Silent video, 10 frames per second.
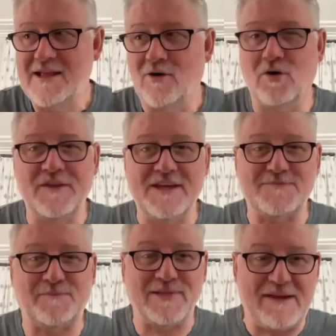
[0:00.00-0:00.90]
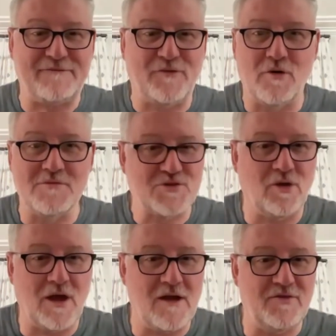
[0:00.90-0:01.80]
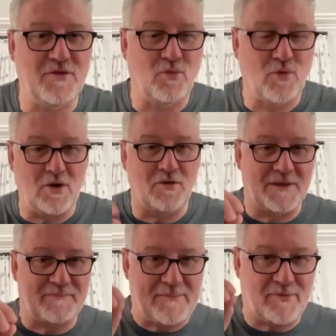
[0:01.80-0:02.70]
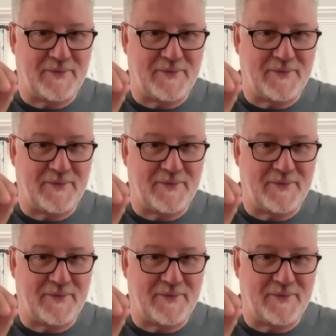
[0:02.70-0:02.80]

all these platforms all over the world that people